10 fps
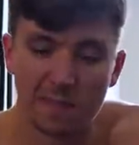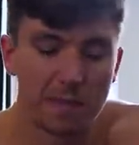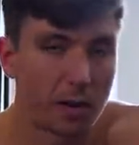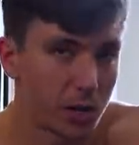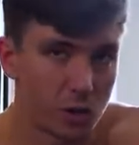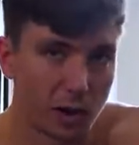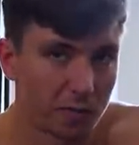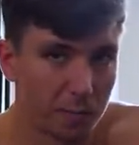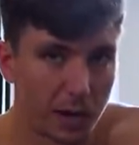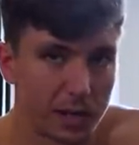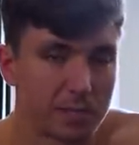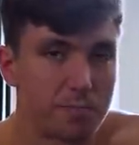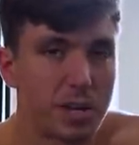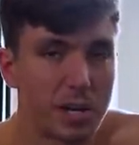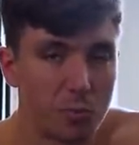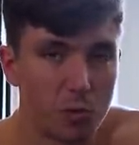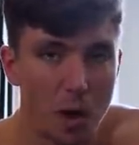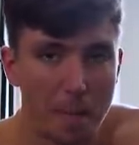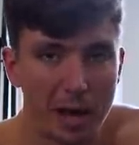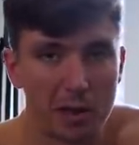very strength biased,
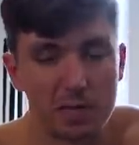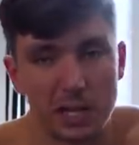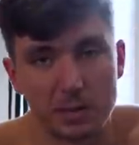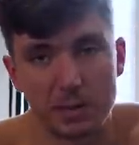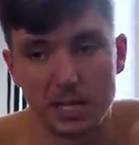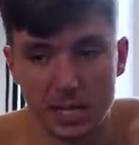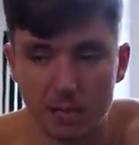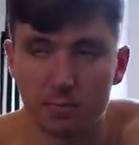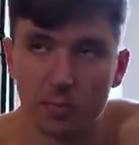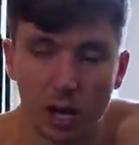minimal amount of flexibility,